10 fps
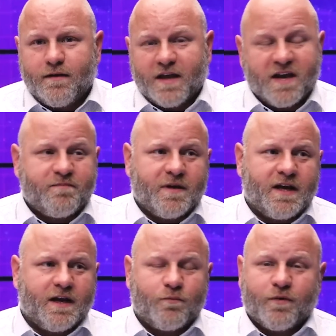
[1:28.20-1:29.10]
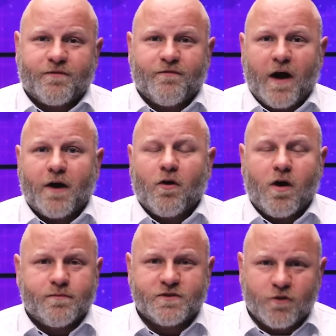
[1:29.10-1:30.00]
They have been hit with
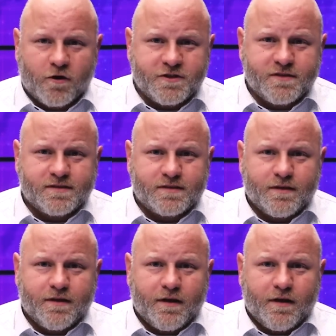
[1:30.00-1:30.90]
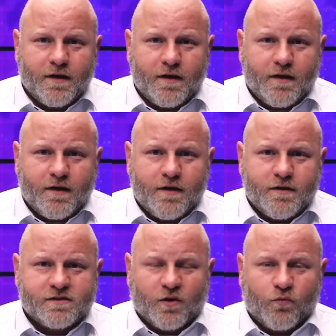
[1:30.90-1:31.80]
firearms charges.
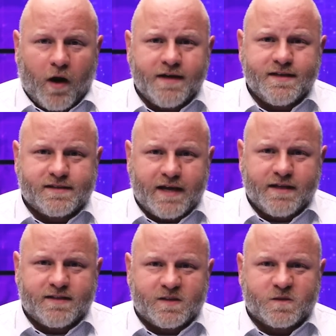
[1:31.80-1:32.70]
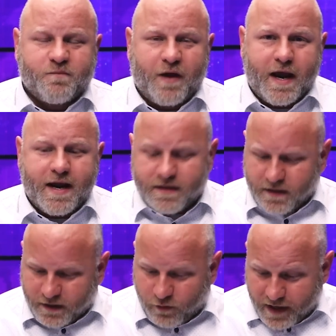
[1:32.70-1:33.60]
So Ron DeSantis paid
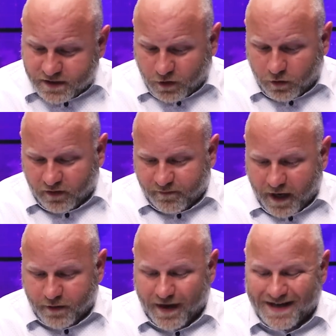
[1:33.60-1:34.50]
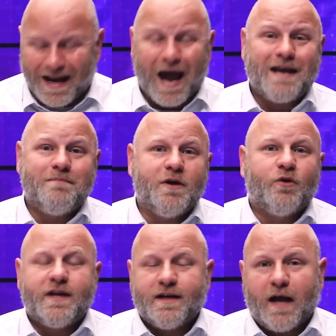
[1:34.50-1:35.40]
a grand total of, by the way, $9
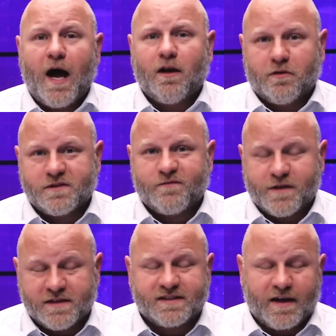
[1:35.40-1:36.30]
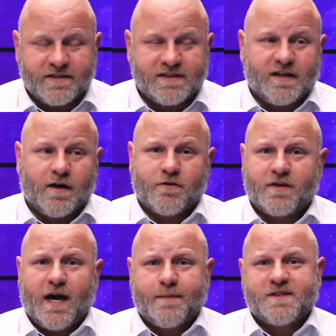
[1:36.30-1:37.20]
million for these 1,700
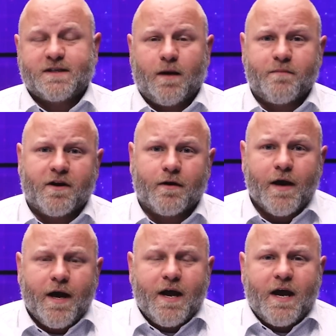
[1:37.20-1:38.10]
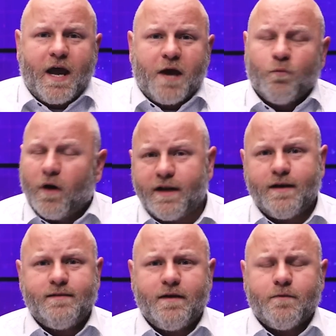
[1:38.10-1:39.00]
cops to come here. And what did
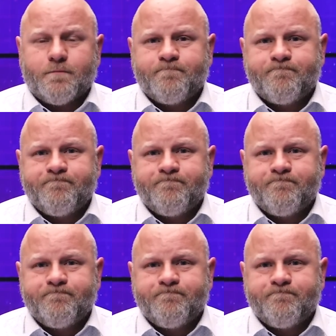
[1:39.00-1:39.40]
he do?